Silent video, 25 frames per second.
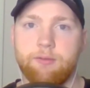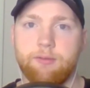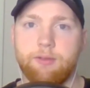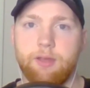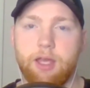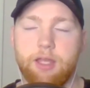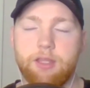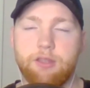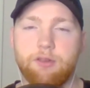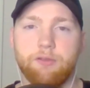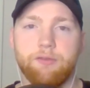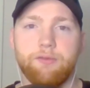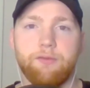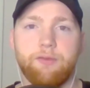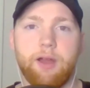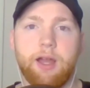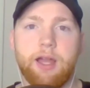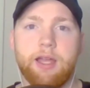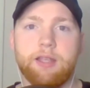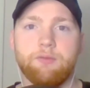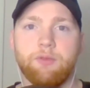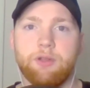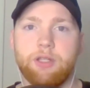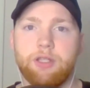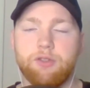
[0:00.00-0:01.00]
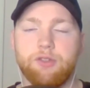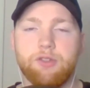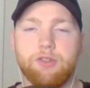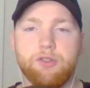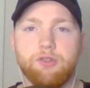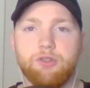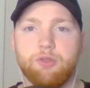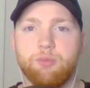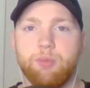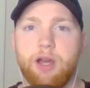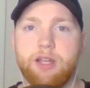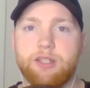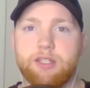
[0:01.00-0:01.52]
And you'll find when you choose
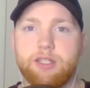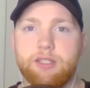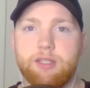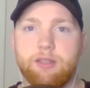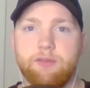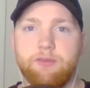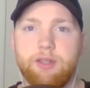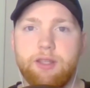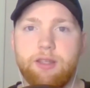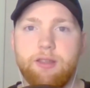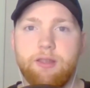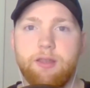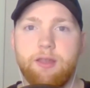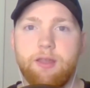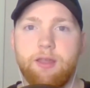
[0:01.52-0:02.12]
positivity,